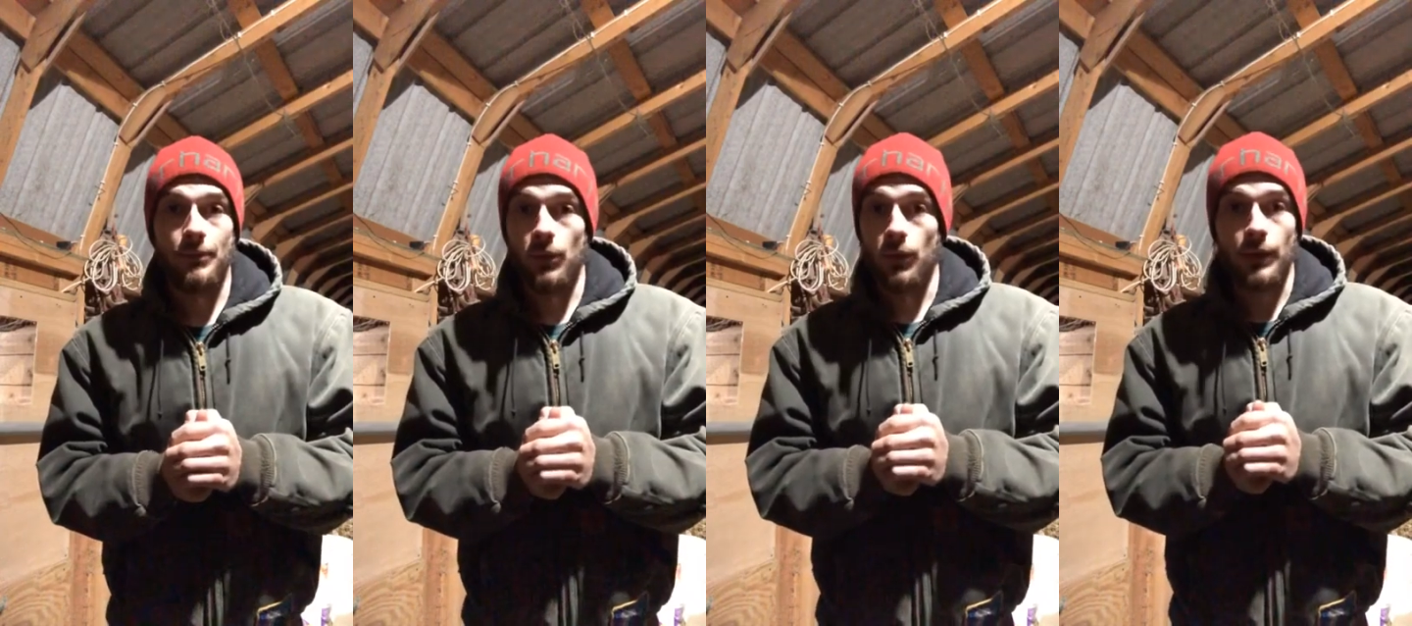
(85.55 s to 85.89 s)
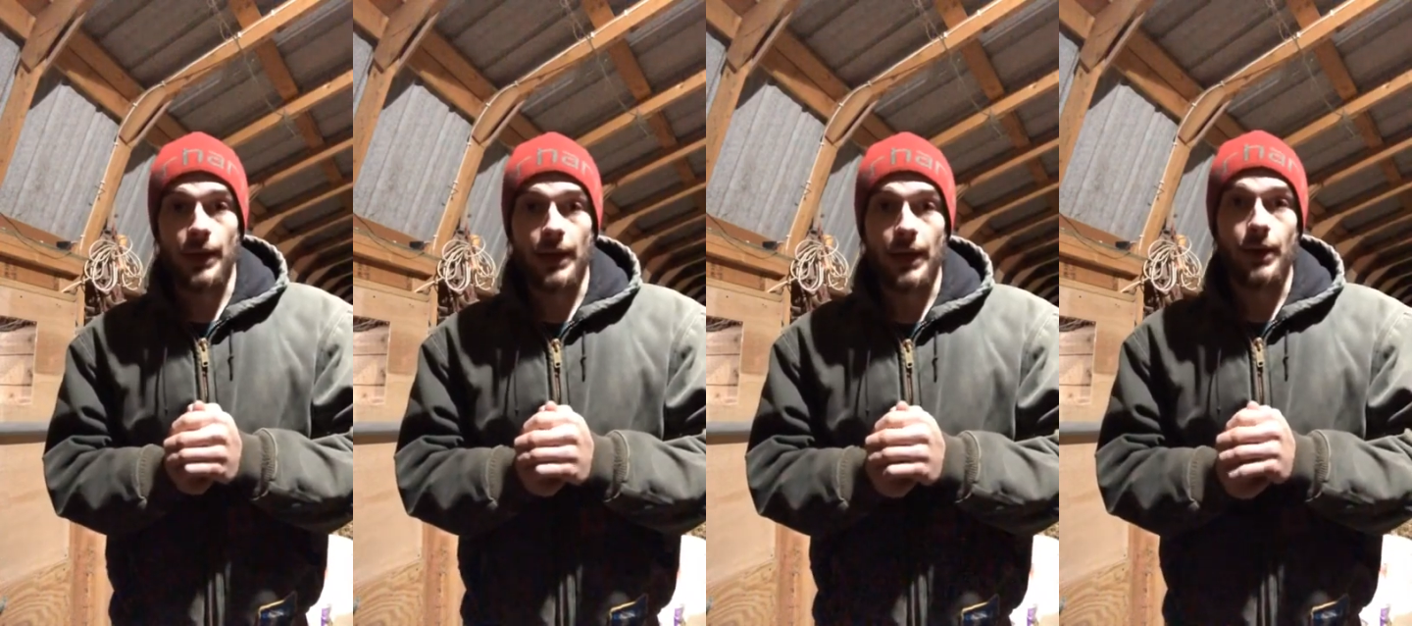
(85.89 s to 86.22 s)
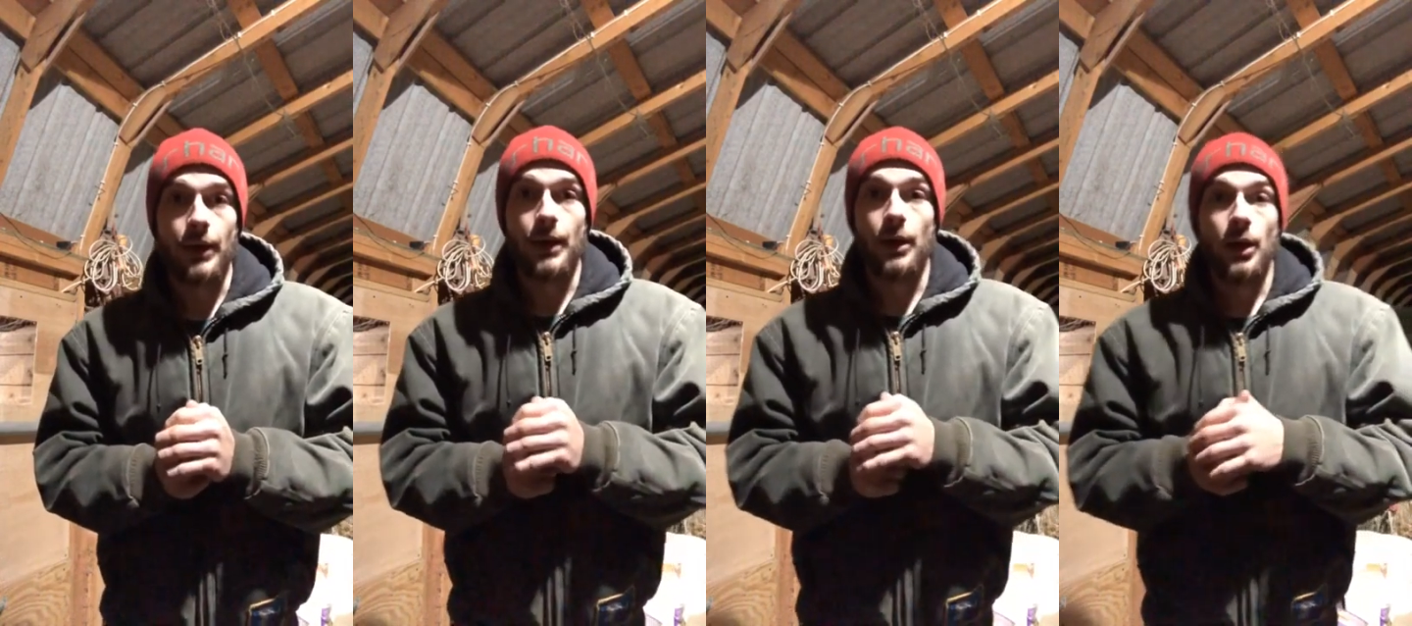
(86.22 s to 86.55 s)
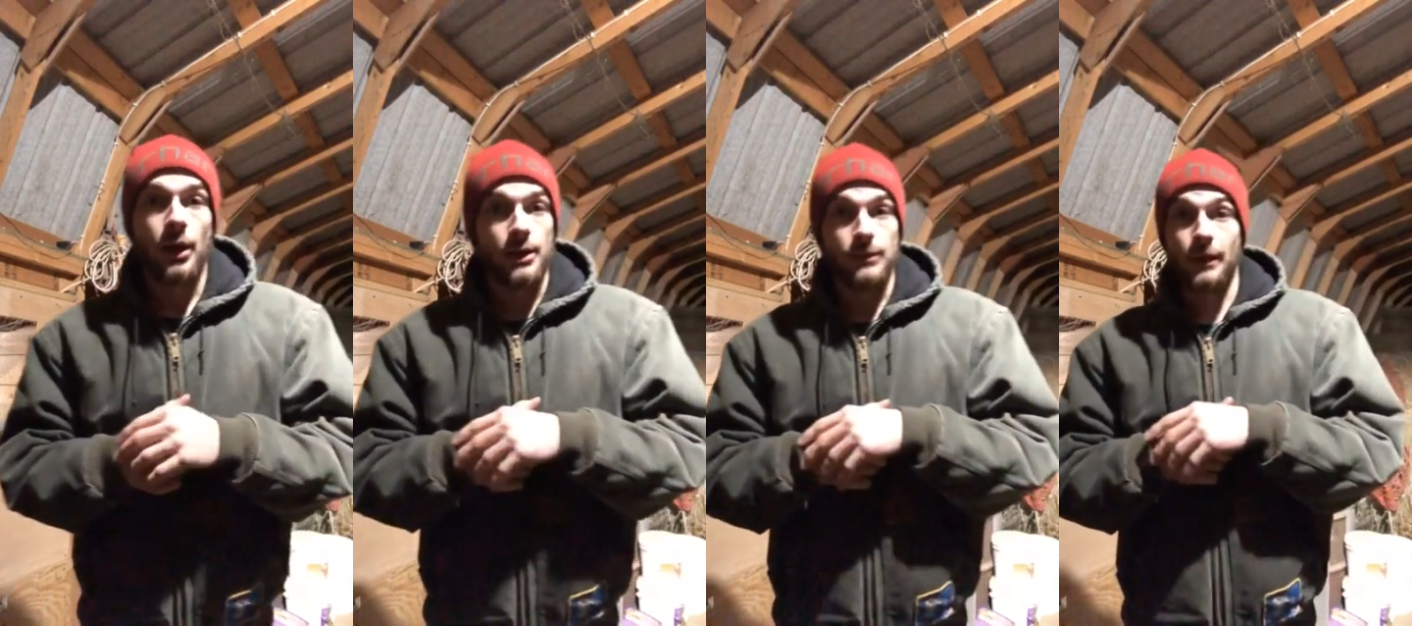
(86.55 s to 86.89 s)
Or that area,
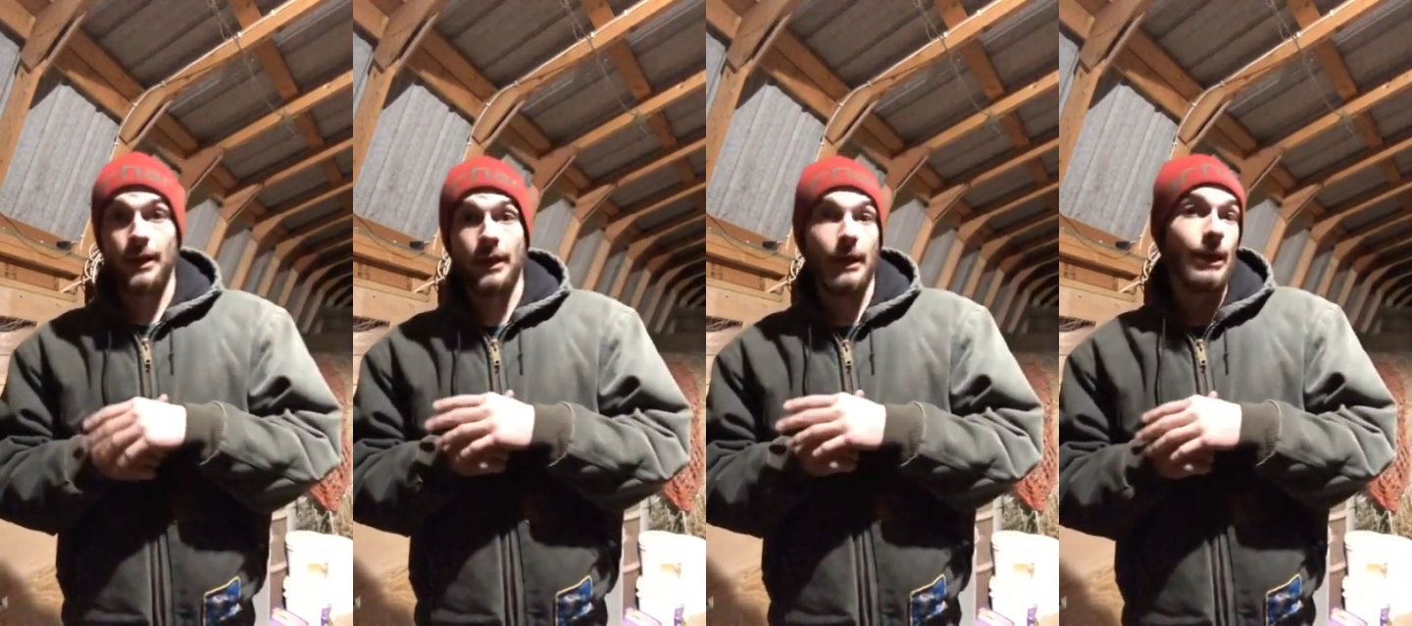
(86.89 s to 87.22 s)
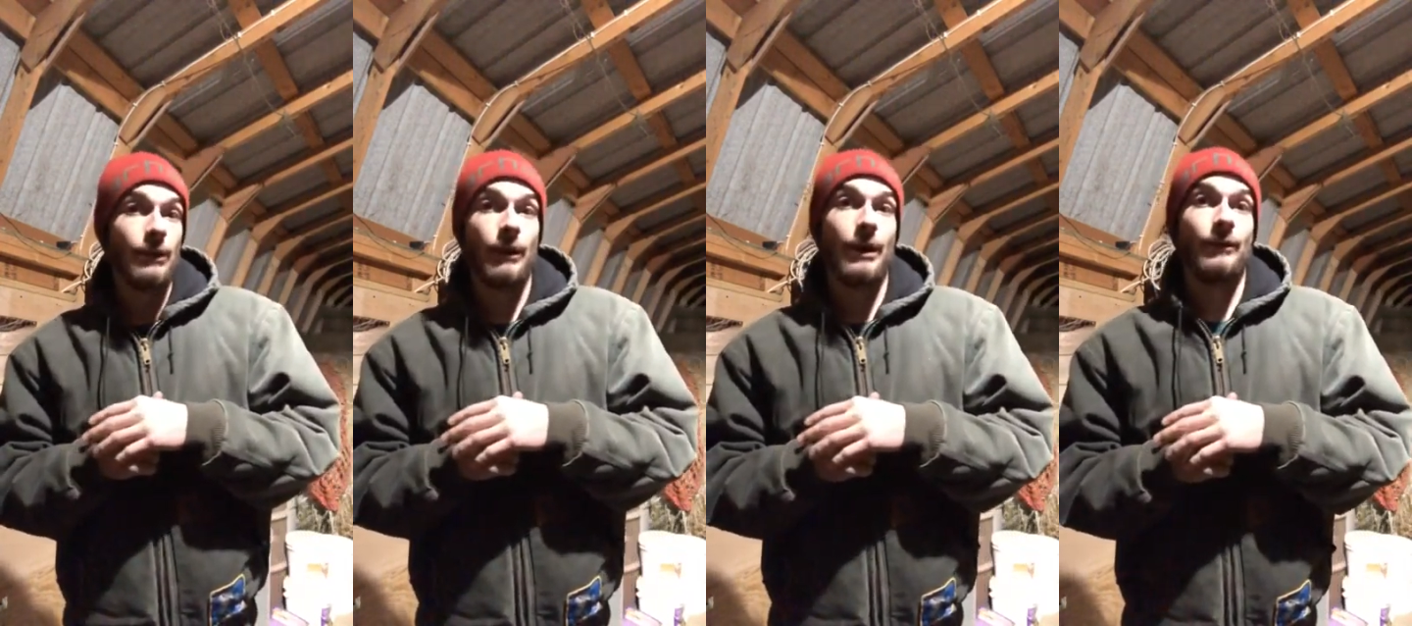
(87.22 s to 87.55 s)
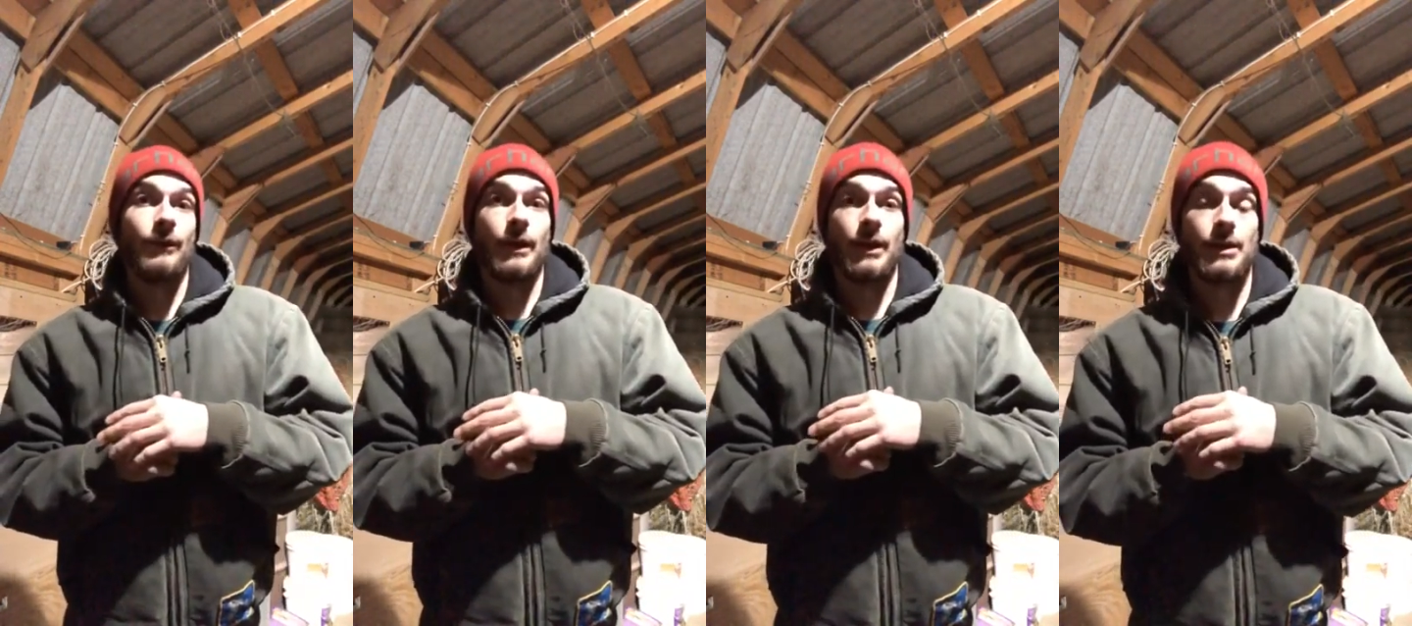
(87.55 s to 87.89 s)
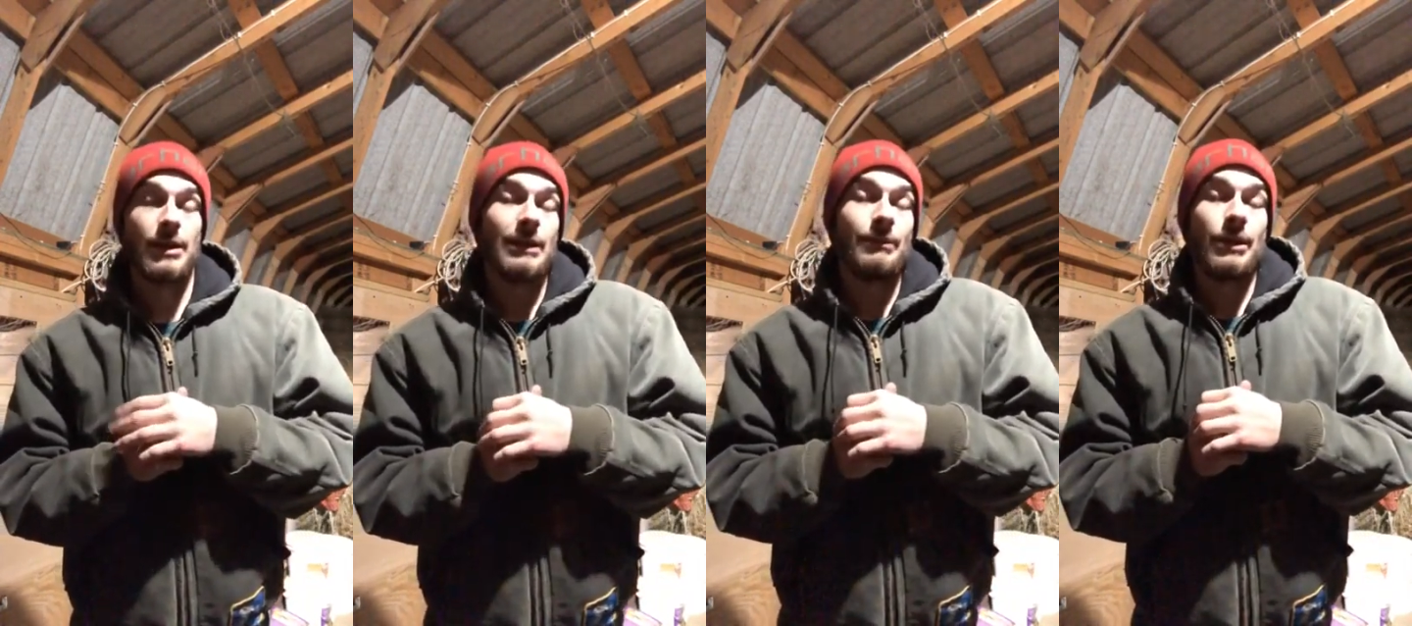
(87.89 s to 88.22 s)
because we're getting a heat wave and it's
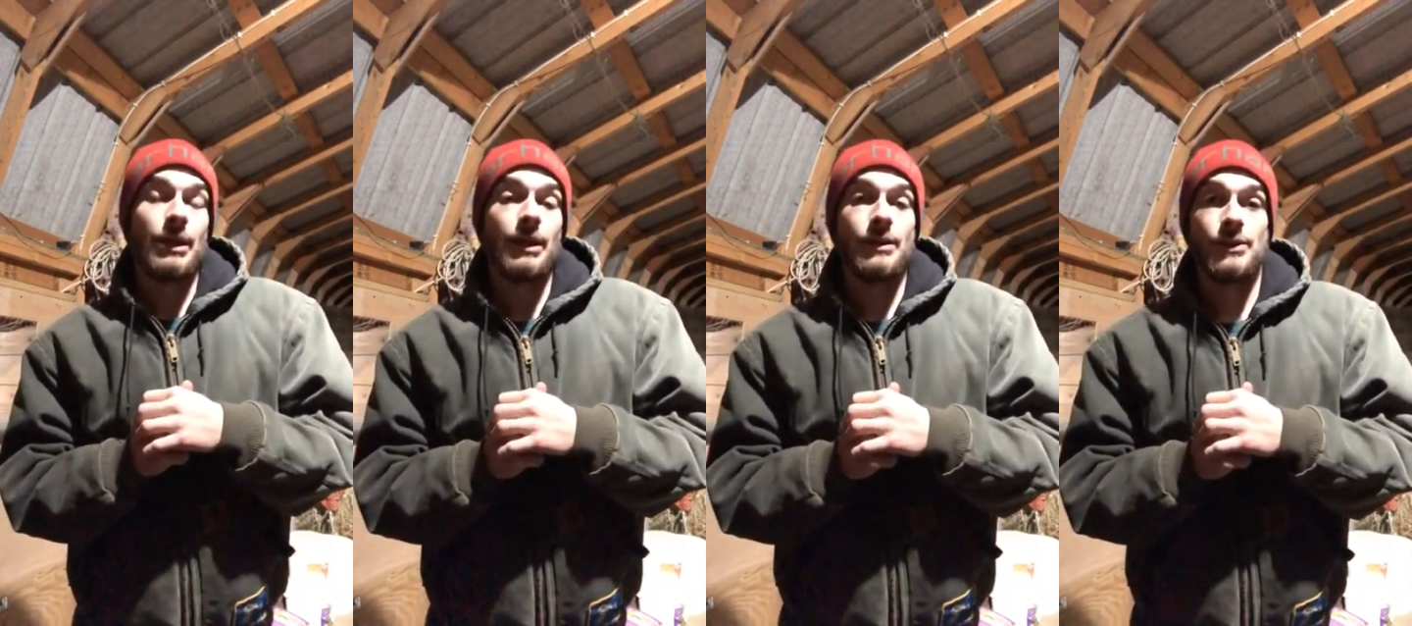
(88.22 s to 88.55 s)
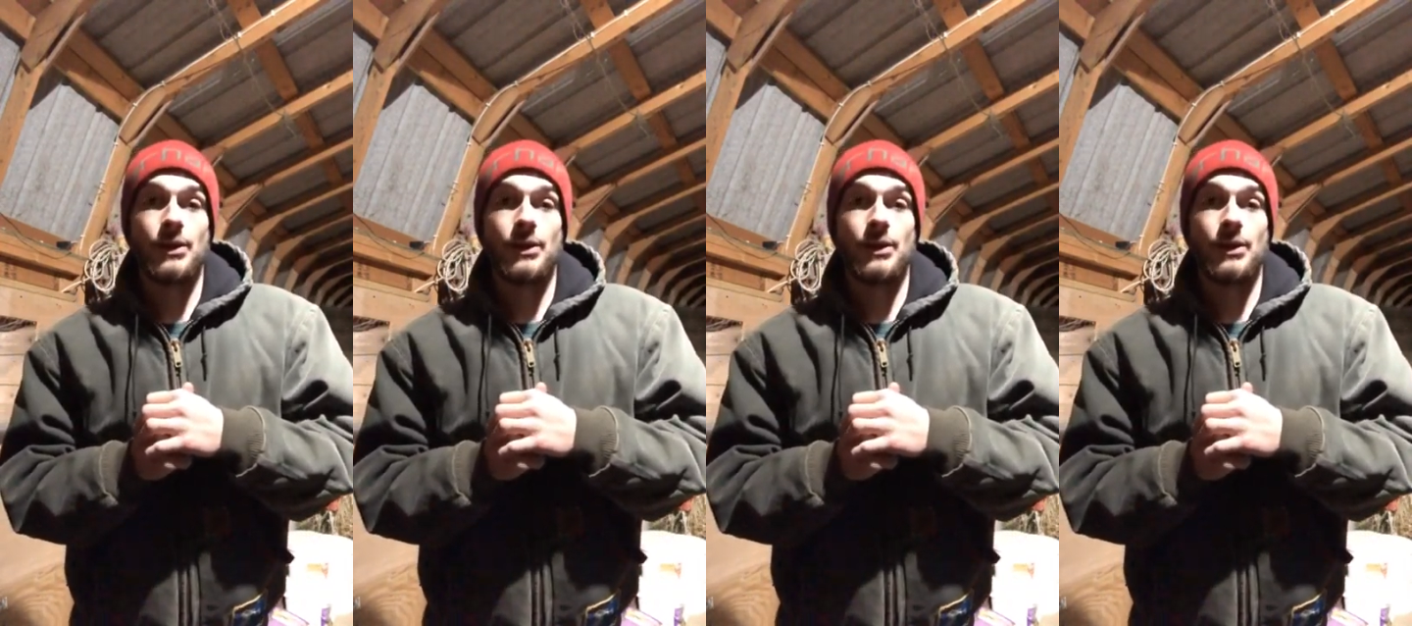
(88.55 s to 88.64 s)
gonna be nice.